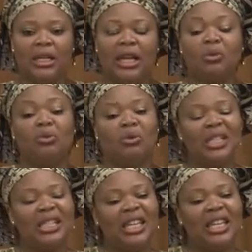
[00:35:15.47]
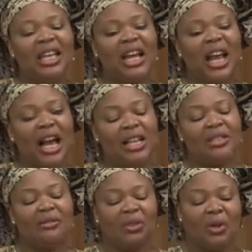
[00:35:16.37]
that we will see the
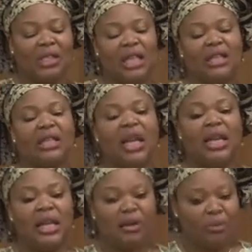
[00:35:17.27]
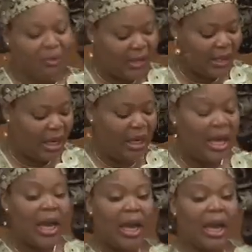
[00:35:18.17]
kinds of success that we've seen.